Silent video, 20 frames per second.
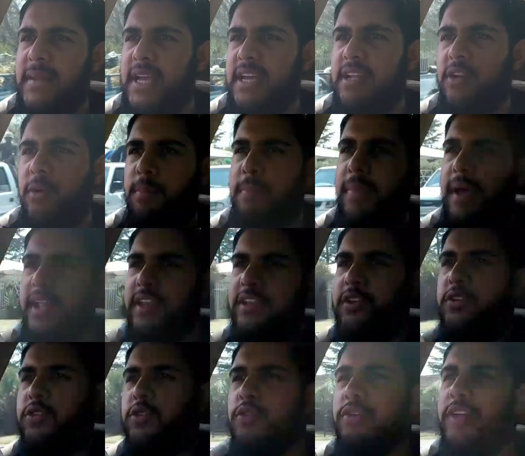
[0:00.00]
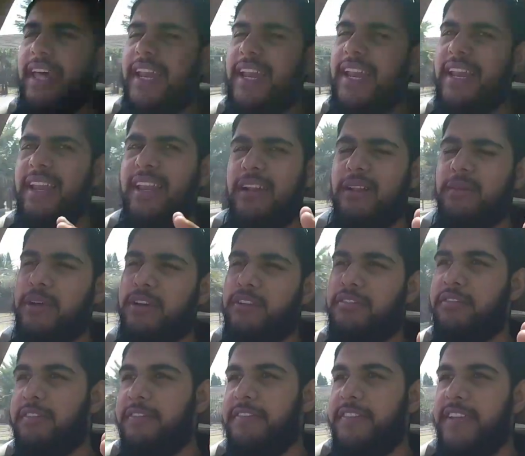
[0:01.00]
Not bad. You do get a little bit of
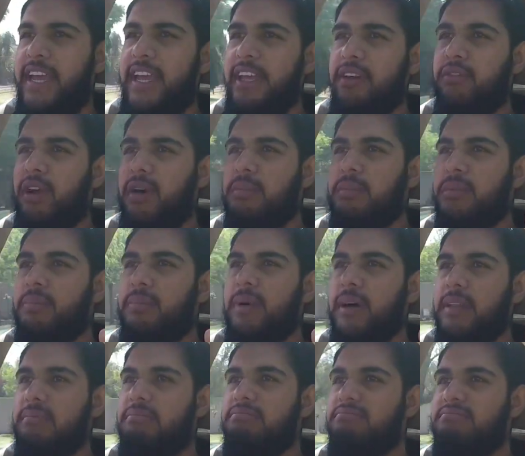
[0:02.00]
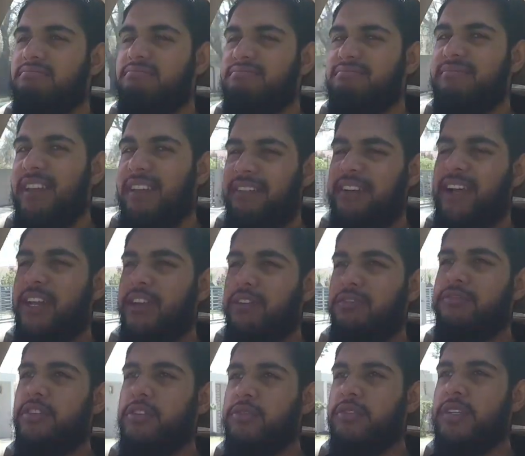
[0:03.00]
a V8 rumble, but they've kind of
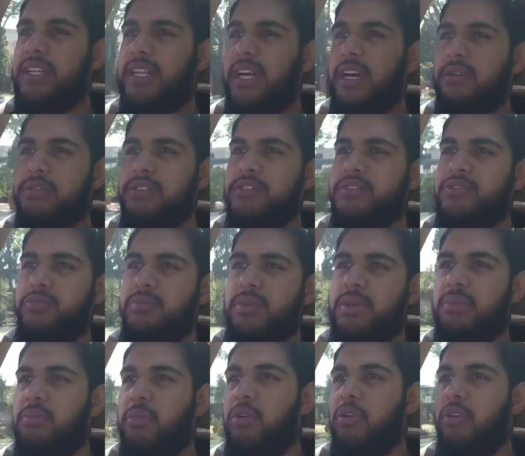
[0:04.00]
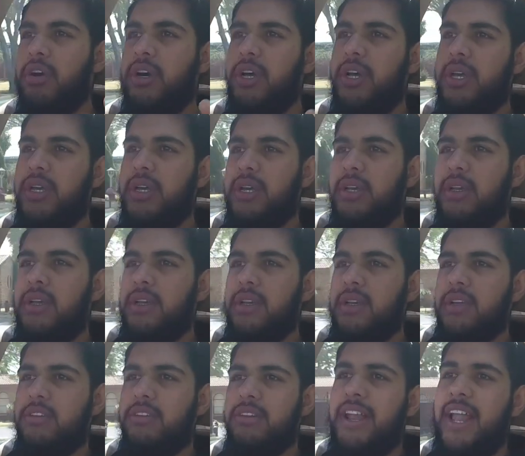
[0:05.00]
toned it down just to be more
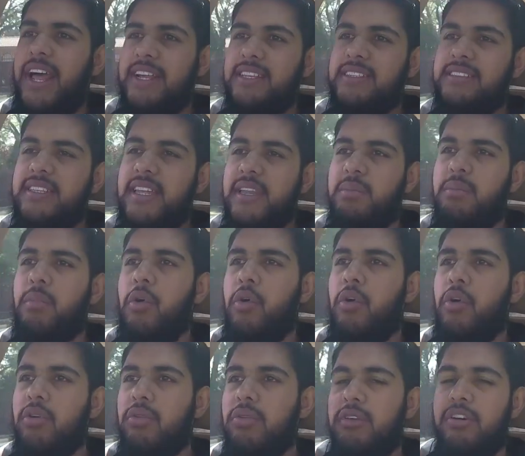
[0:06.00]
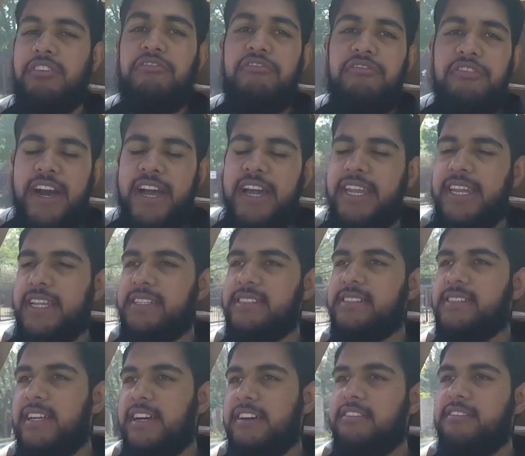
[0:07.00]
relaxed and more refined and
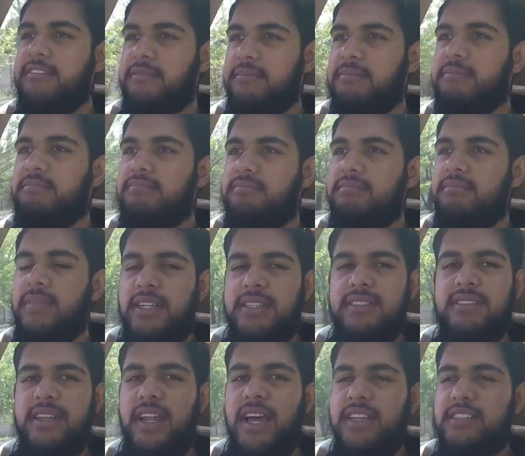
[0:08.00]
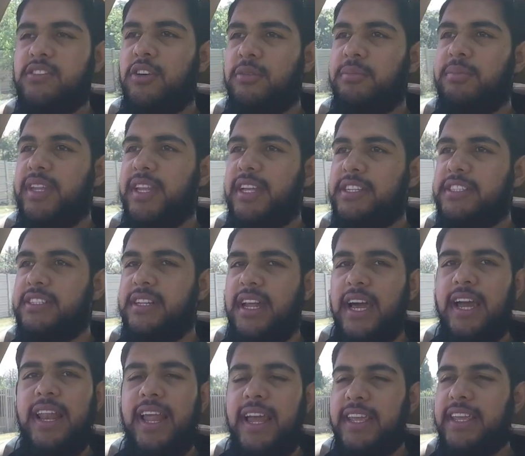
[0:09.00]
stuff. It's a nice combination. I
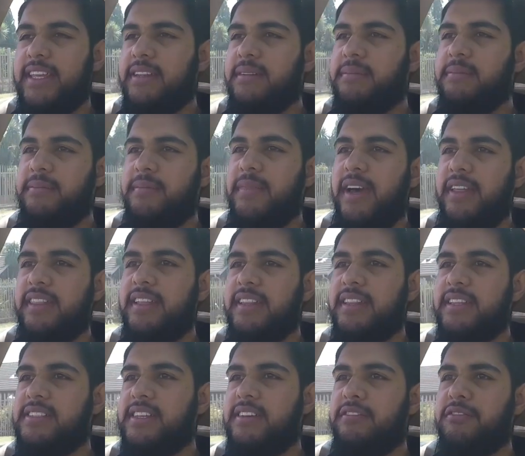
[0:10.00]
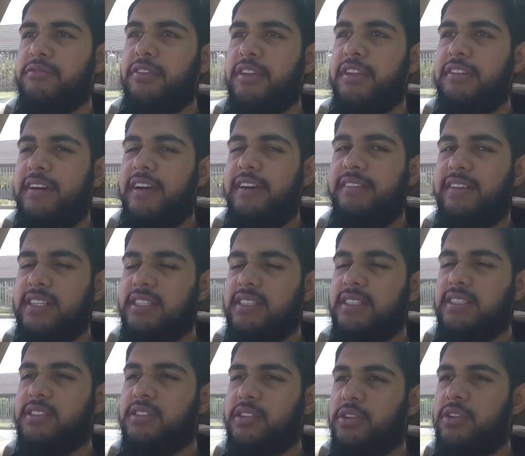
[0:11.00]
like it. I think the 745 engine
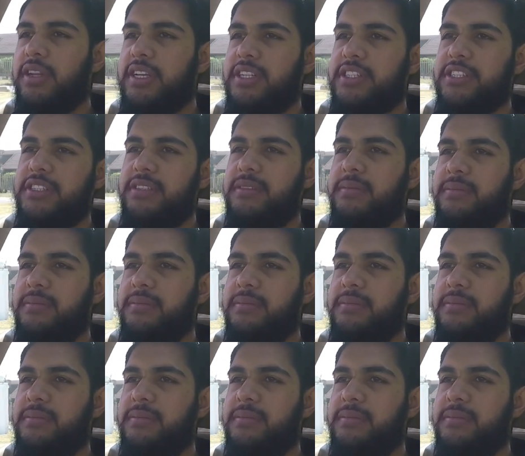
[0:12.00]
is a good engine.